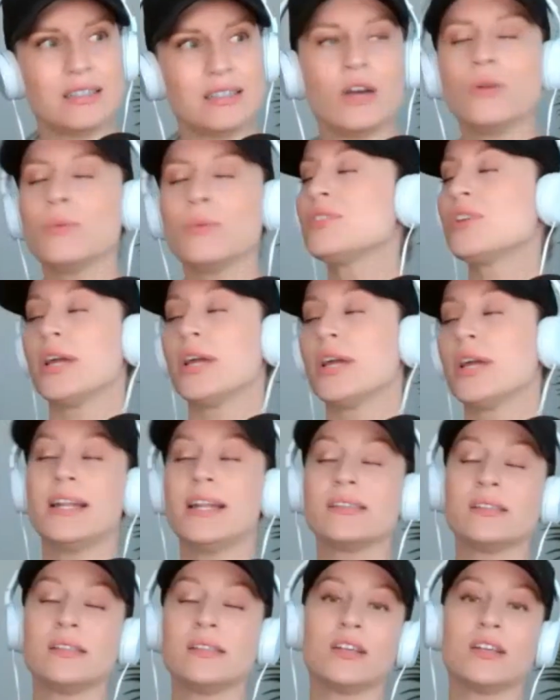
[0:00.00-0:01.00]
Oh, I'm sorry. He
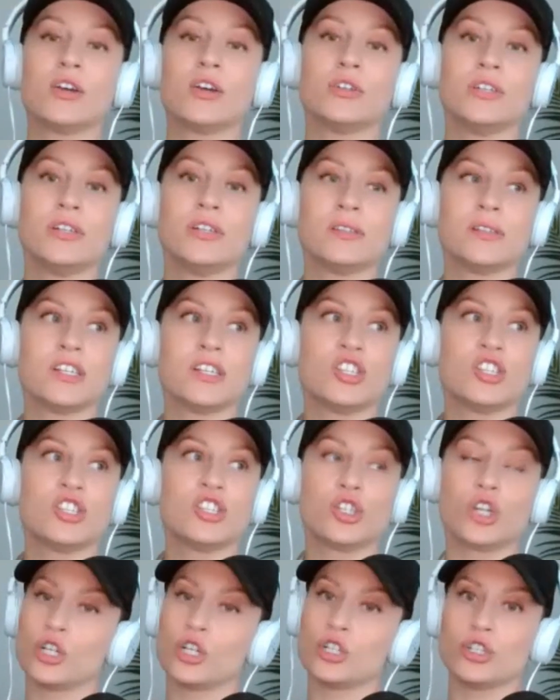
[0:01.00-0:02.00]
doesn't like
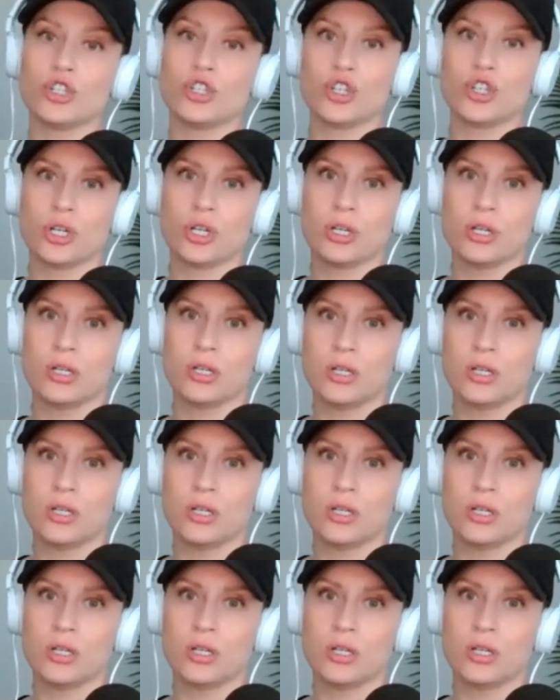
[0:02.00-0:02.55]
starch.